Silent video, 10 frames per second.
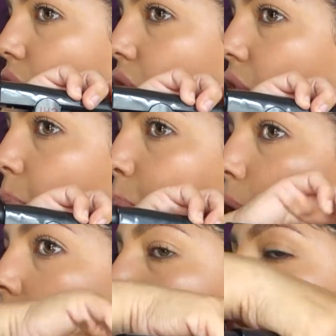flip
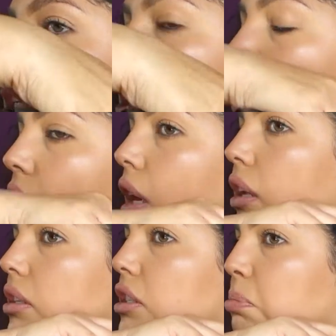it,
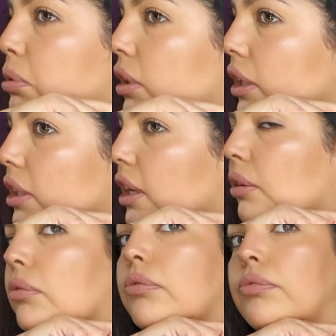and just pull it
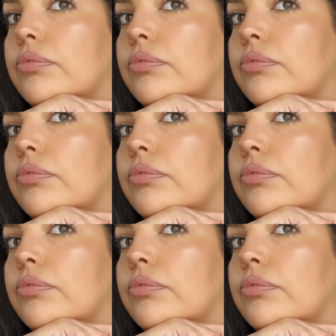down.